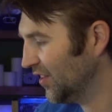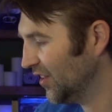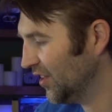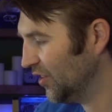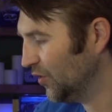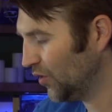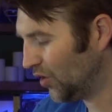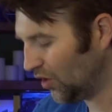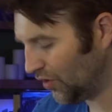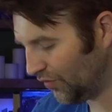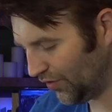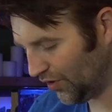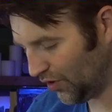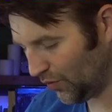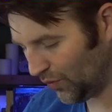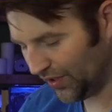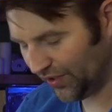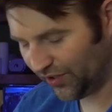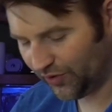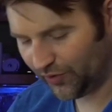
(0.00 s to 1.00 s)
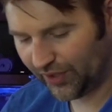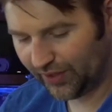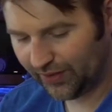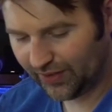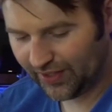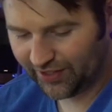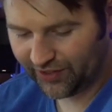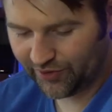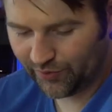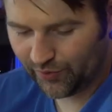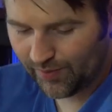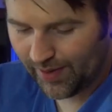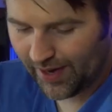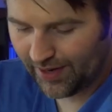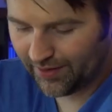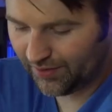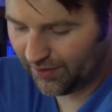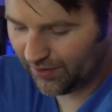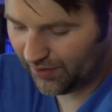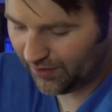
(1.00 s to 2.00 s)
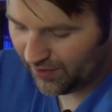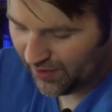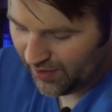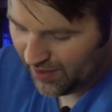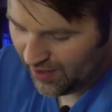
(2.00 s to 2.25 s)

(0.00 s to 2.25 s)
You can do it all from the one screen. It has three buttons.